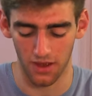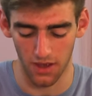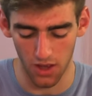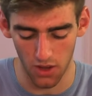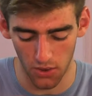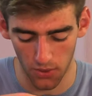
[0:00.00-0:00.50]

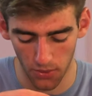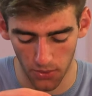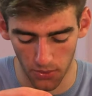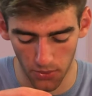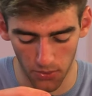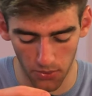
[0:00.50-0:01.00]

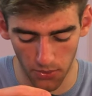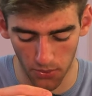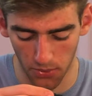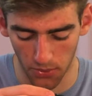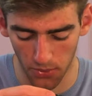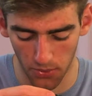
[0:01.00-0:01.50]

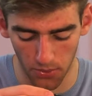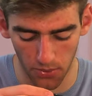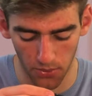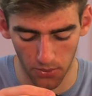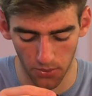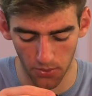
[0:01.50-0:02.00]

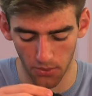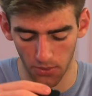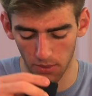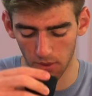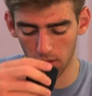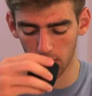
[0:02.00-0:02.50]

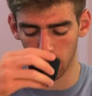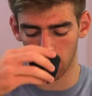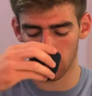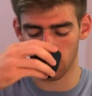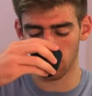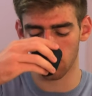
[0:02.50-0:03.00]

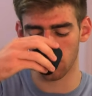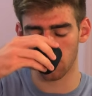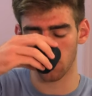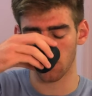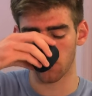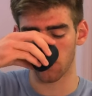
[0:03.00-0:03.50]
[no speech]